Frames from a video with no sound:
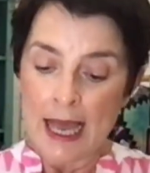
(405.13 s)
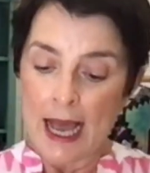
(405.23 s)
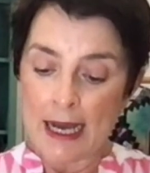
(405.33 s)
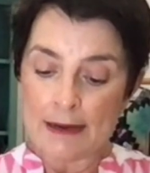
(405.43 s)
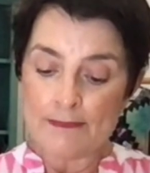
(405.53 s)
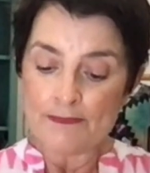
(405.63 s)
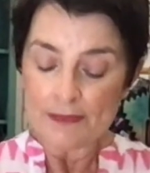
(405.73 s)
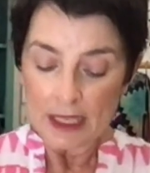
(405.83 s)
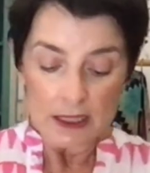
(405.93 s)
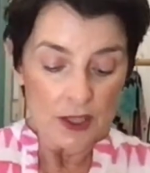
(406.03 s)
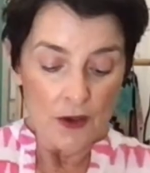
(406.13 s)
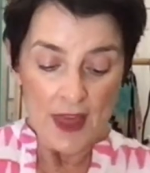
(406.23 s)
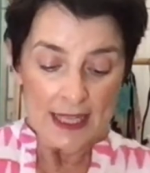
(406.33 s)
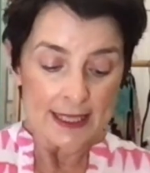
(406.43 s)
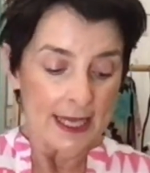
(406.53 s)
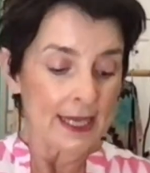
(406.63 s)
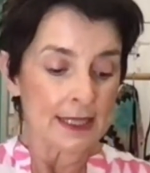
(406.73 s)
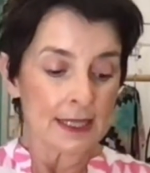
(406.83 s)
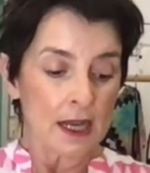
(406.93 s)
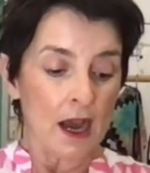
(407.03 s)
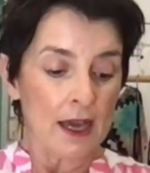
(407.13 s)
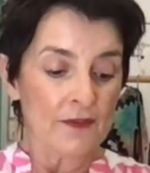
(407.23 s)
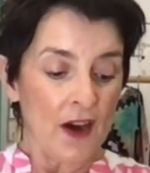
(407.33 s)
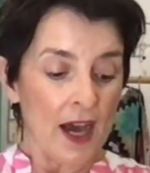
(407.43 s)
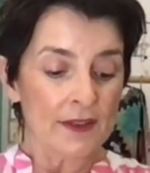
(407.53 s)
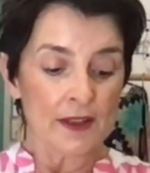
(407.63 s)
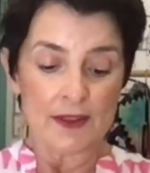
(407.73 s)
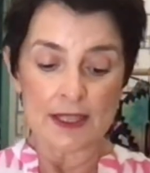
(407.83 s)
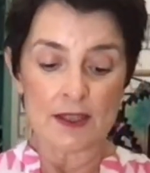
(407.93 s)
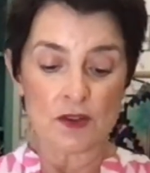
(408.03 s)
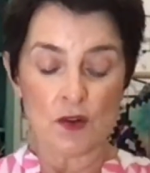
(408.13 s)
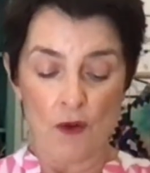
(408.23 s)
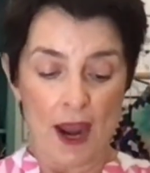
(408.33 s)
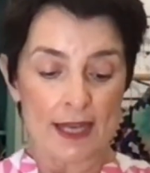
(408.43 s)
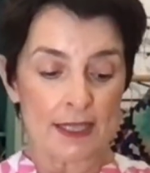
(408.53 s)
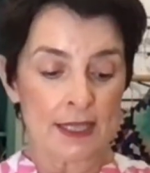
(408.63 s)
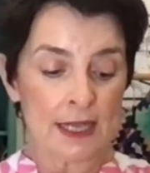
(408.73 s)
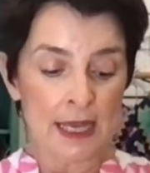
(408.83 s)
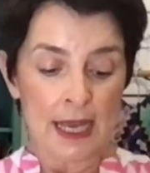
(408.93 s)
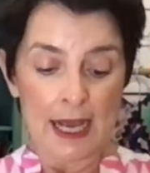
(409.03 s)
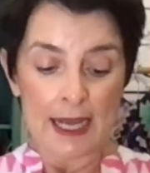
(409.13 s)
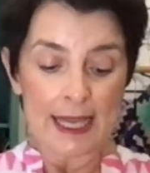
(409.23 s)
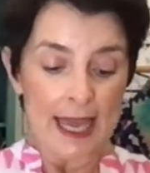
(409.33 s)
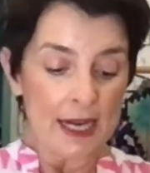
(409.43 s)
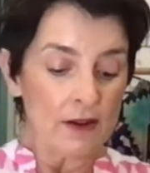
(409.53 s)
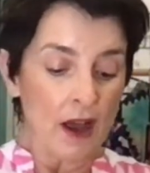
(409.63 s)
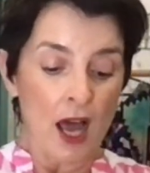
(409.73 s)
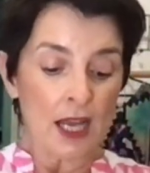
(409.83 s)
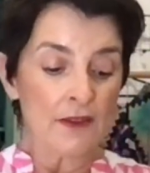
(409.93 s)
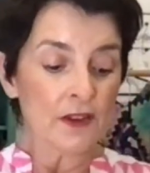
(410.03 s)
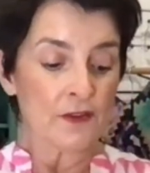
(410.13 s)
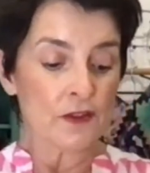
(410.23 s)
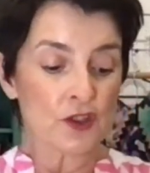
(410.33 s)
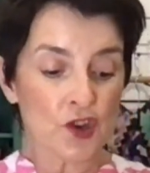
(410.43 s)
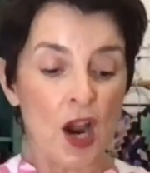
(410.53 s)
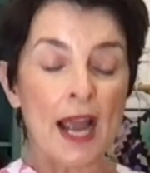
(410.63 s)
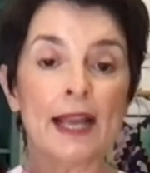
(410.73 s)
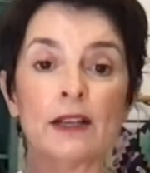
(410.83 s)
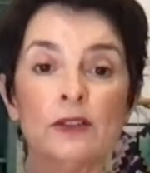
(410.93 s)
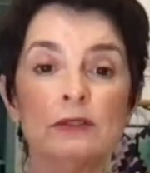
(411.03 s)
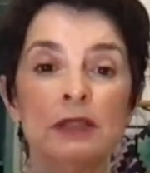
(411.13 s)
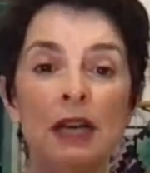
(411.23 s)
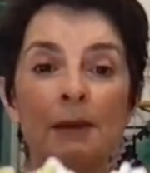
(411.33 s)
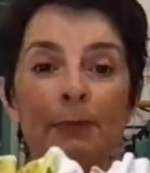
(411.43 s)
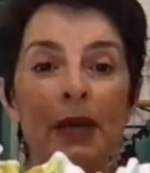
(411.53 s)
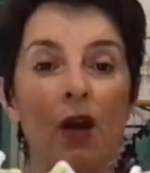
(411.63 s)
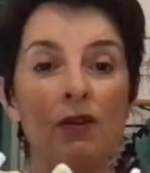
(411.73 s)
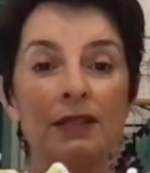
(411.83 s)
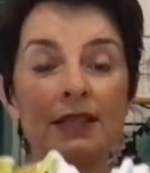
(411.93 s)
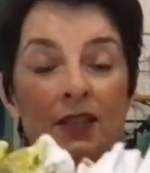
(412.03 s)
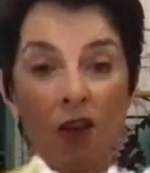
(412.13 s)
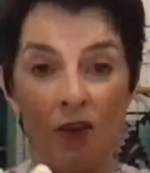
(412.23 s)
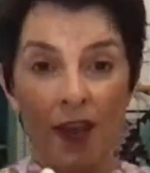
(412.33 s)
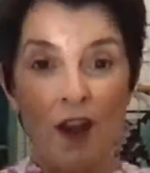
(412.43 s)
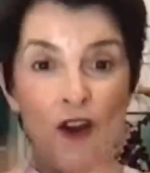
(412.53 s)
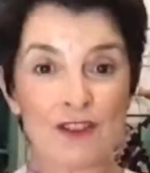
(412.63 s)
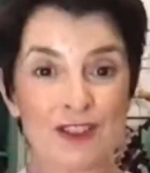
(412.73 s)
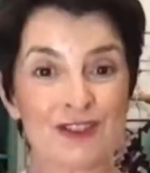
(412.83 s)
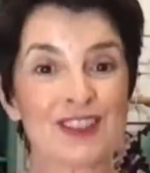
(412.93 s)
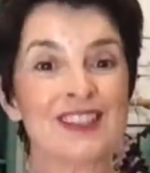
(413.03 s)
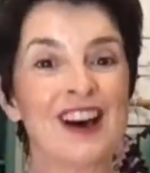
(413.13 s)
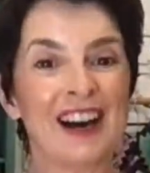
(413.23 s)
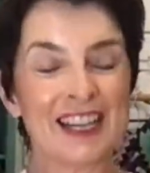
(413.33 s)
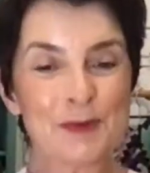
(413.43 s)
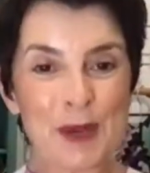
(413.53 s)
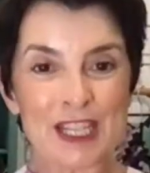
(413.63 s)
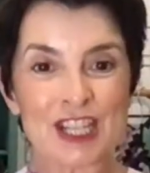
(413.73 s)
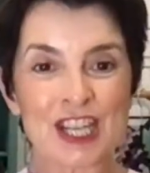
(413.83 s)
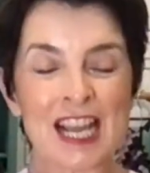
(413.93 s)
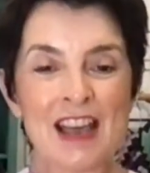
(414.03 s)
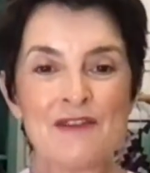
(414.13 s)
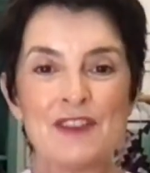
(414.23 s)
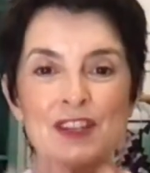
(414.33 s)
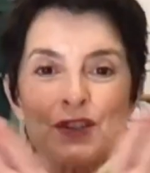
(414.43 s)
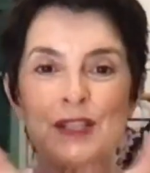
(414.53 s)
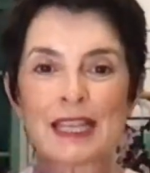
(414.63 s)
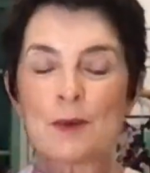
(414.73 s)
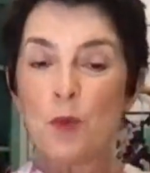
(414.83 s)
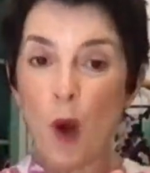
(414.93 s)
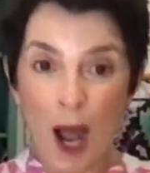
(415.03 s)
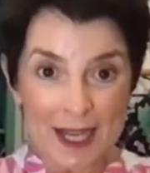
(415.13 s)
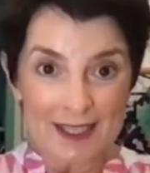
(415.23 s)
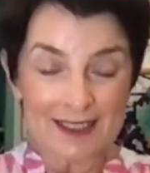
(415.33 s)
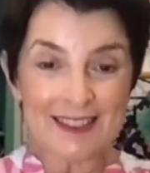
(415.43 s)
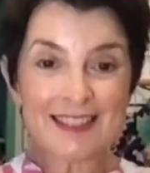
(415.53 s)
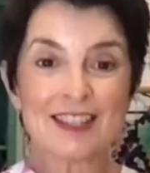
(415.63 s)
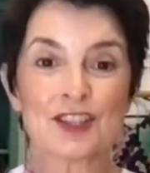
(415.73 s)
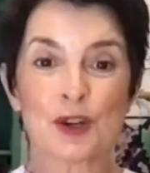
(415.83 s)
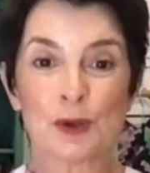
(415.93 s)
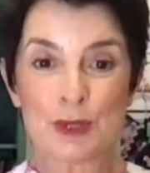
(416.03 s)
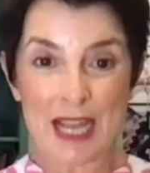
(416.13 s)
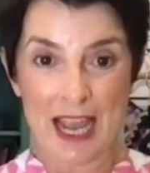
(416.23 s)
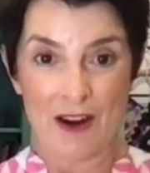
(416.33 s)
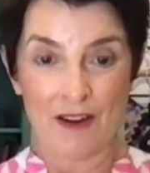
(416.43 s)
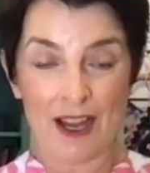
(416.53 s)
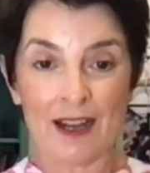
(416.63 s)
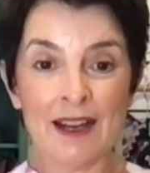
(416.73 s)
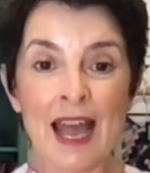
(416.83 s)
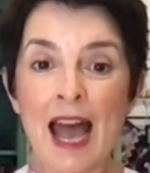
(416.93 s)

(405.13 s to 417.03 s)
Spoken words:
So that's it. I find that this is great. Again, I love it for a triangle because it's got that horizontal line, which visually widens the shoulder area.